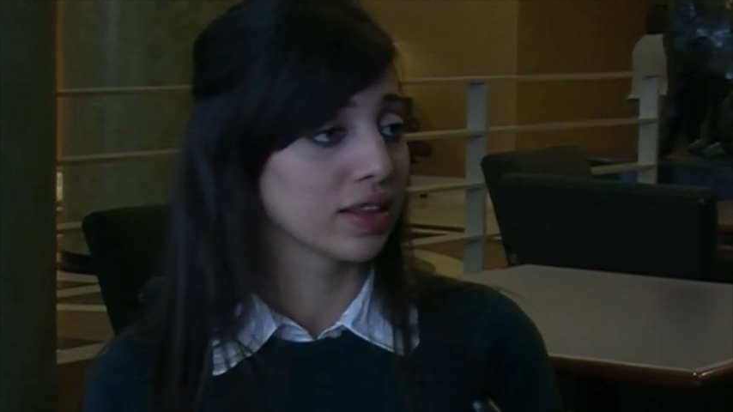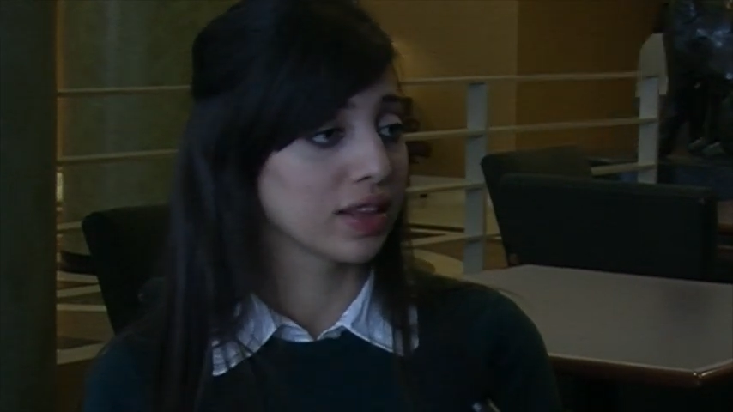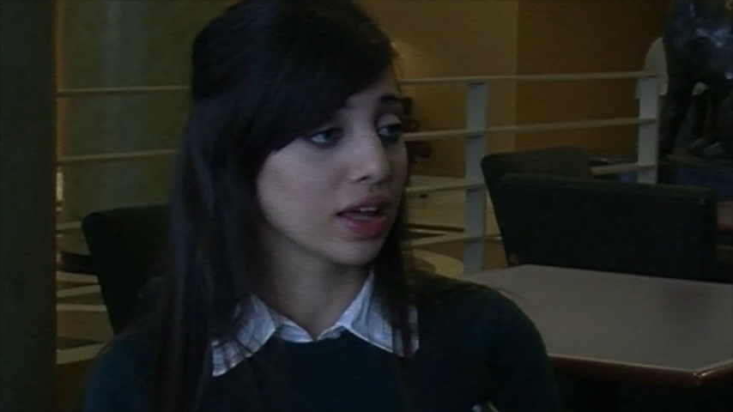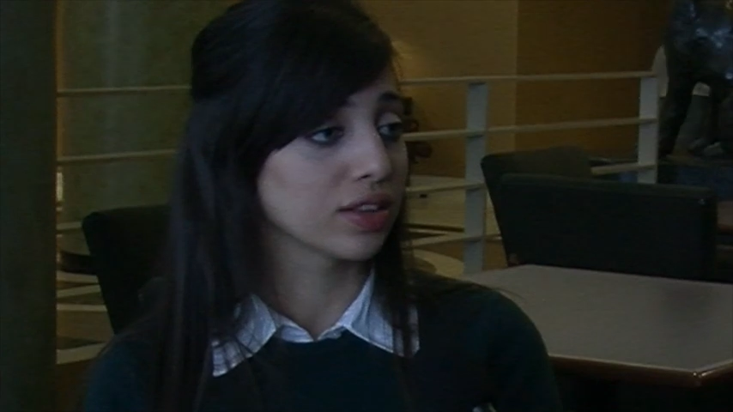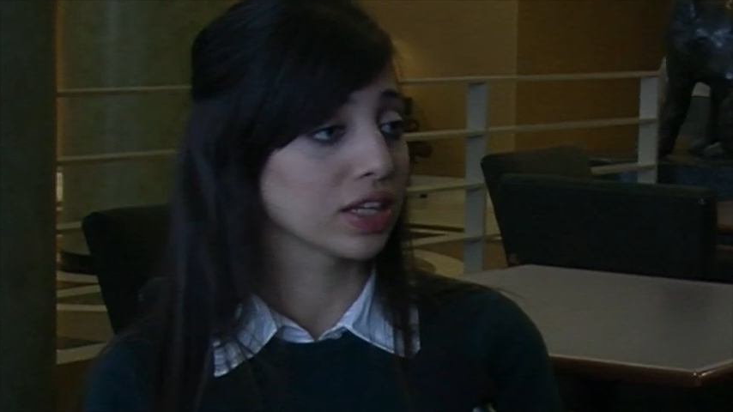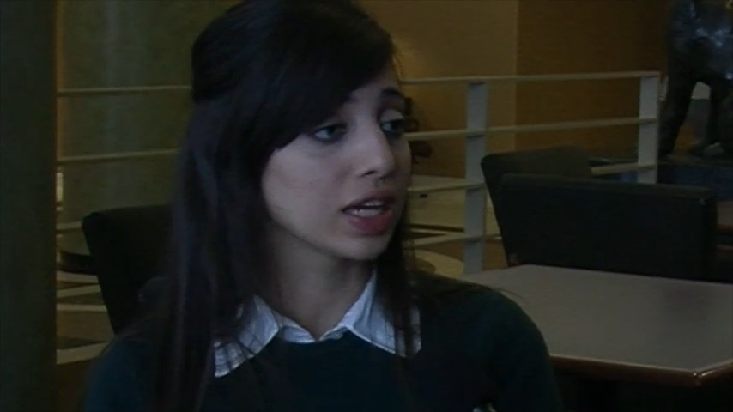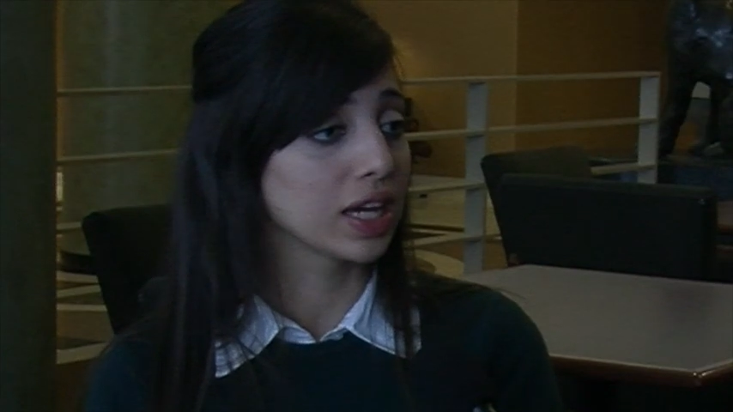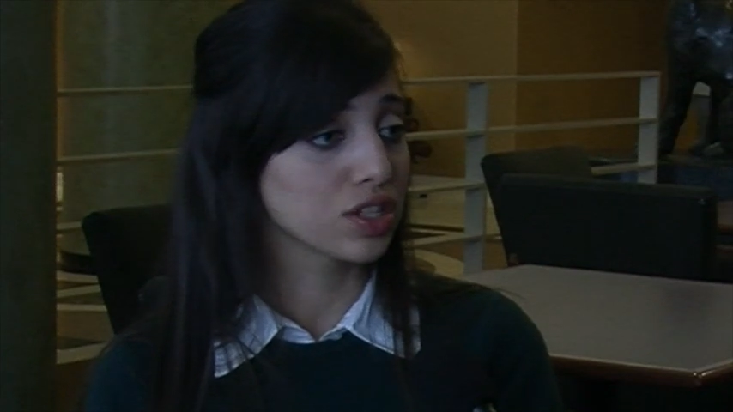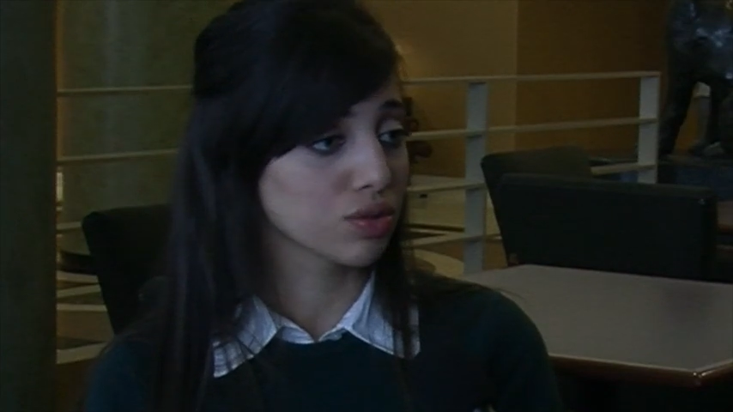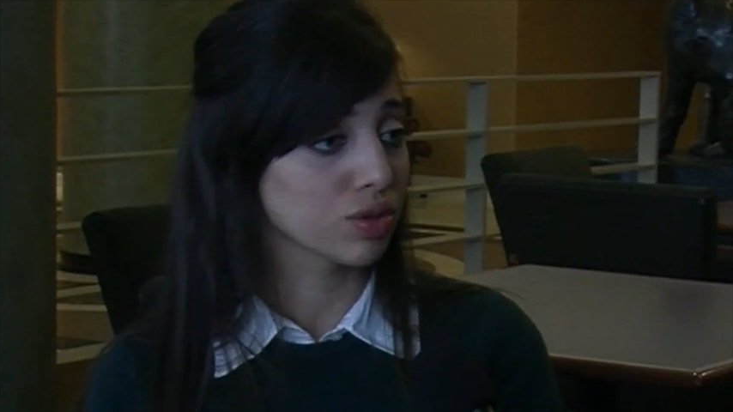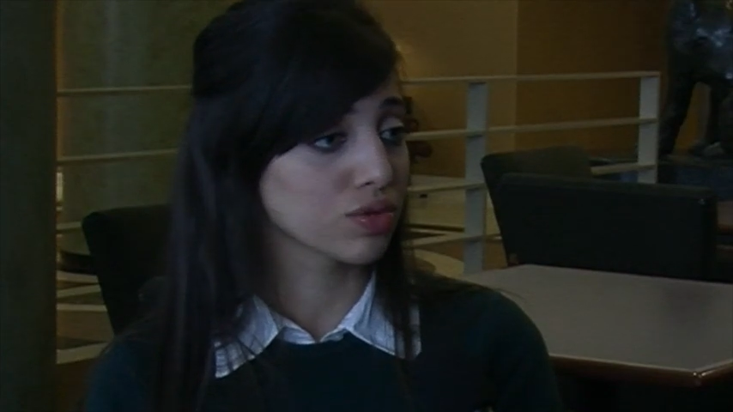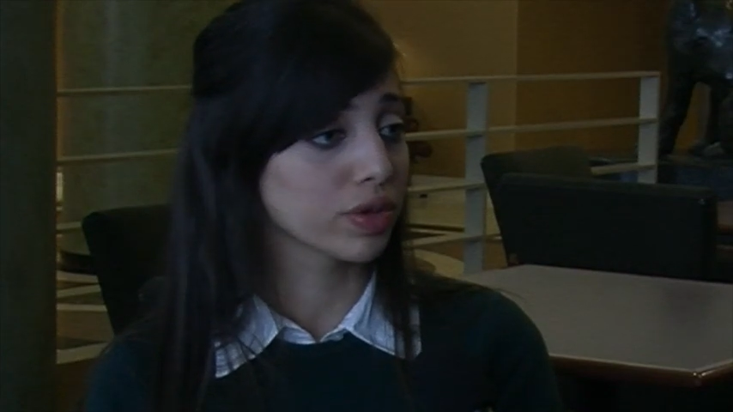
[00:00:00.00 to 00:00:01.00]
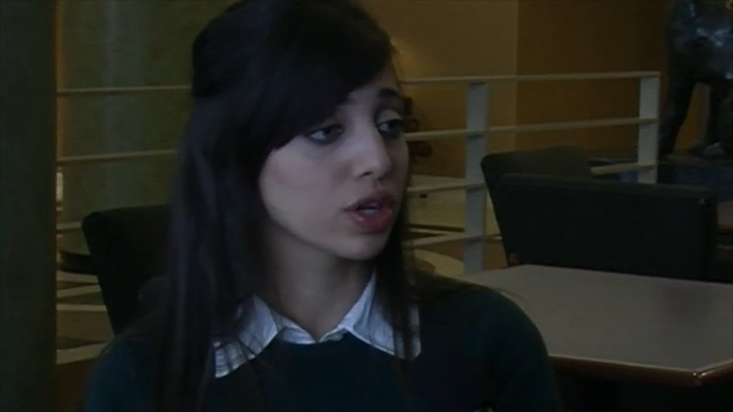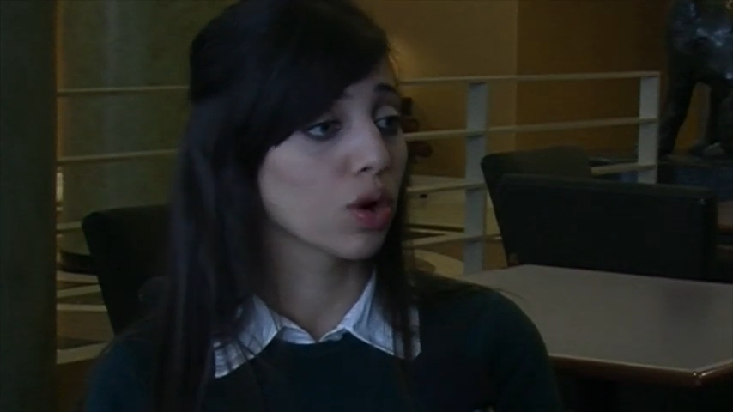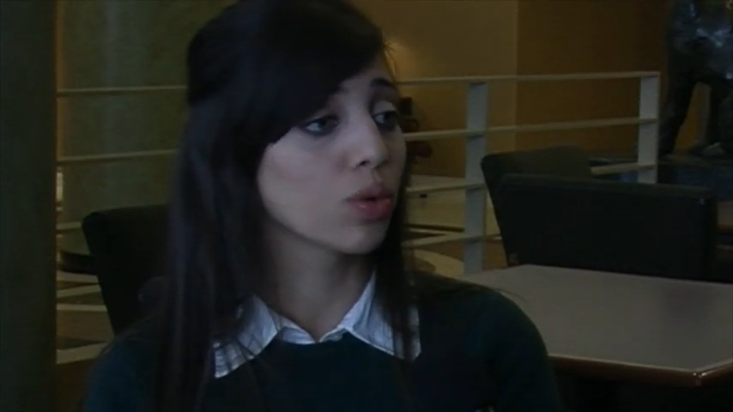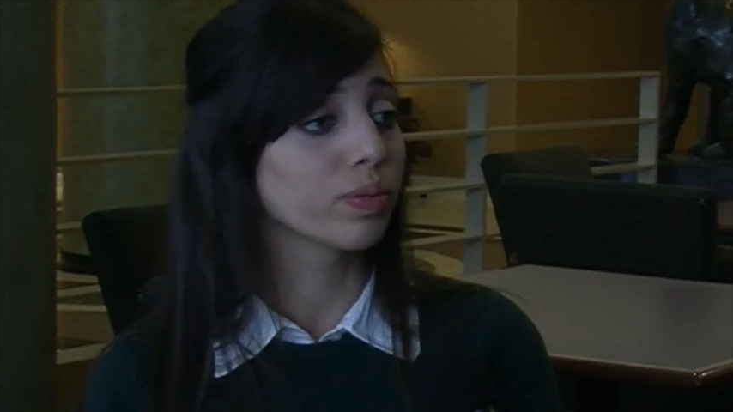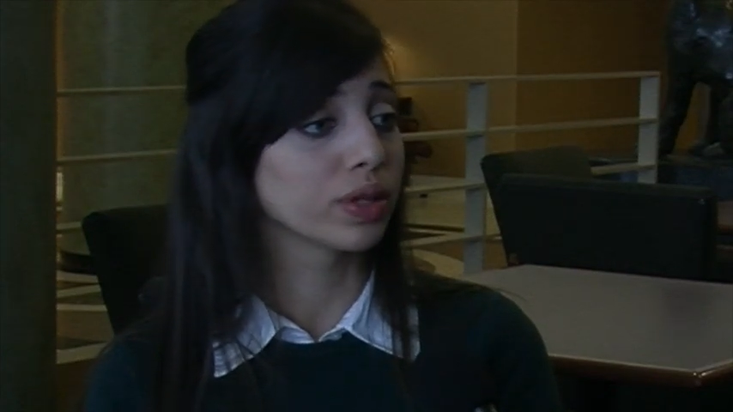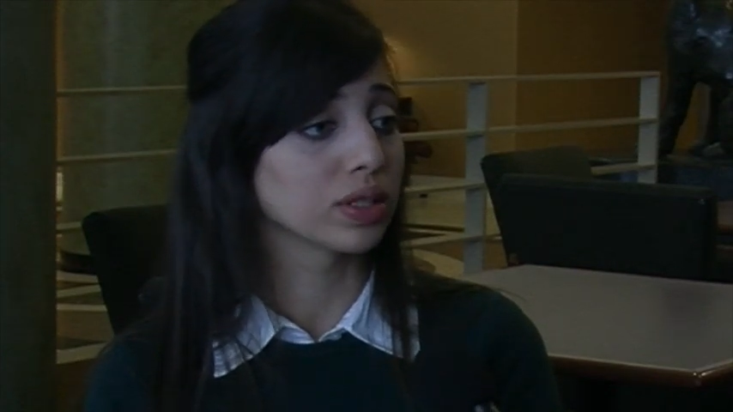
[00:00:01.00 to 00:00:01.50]
that the case was
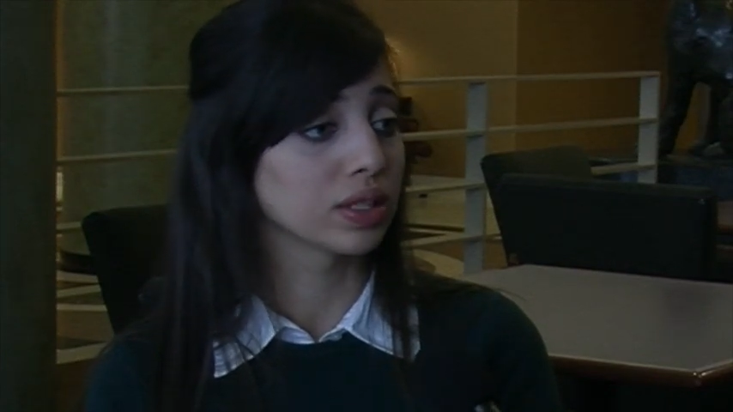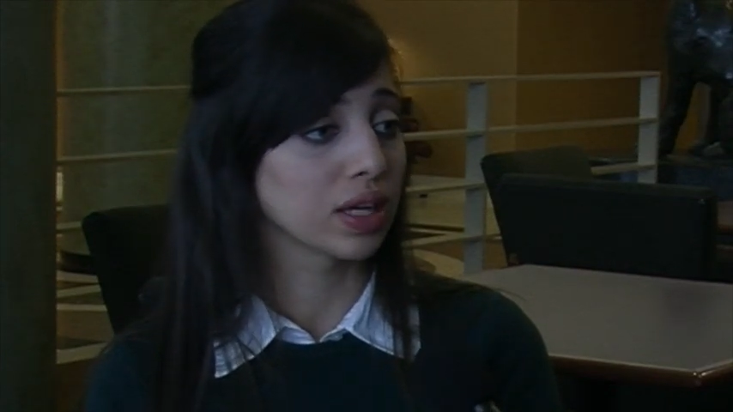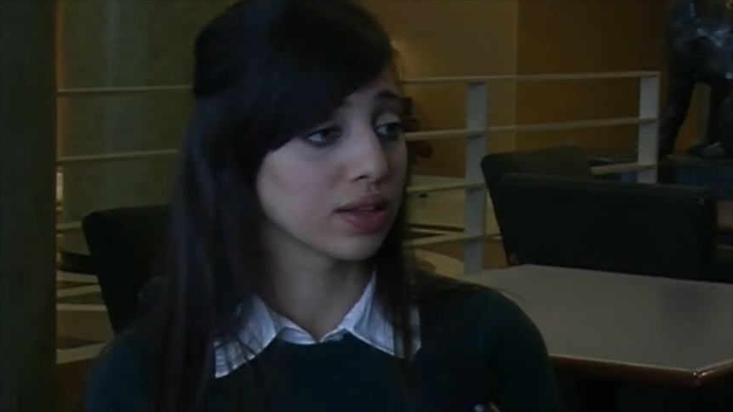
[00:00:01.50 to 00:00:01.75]
reopened,